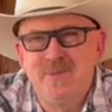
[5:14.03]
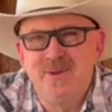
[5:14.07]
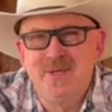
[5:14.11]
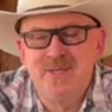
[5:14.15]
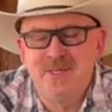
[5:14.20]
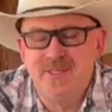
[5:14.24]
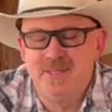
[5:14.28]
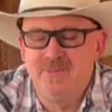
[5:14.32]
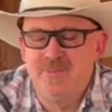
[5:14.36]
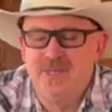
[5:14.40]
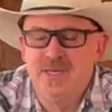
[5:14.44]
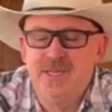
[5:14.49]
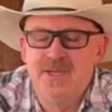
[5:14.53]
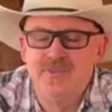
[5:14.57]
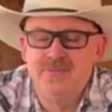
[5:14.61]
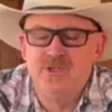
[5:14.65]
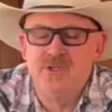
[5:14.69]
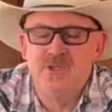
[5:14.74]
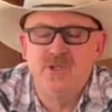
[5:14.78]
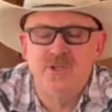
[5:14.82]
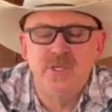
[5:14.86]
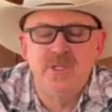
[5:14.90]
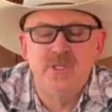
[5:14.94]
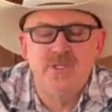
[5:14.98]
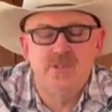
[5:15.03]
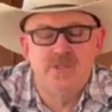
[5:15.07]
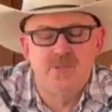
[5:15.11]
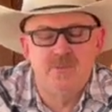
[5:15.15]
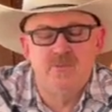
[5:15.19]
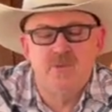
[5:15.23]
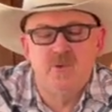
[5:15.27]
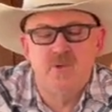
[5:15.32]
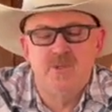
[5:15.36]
but I'm going to have to drink it some